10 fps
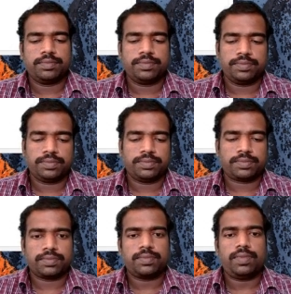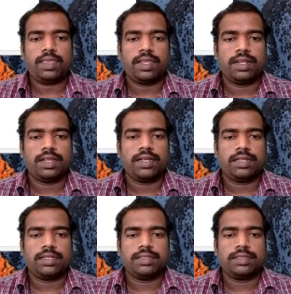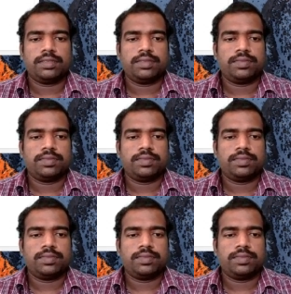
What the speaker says: Nobody speaks.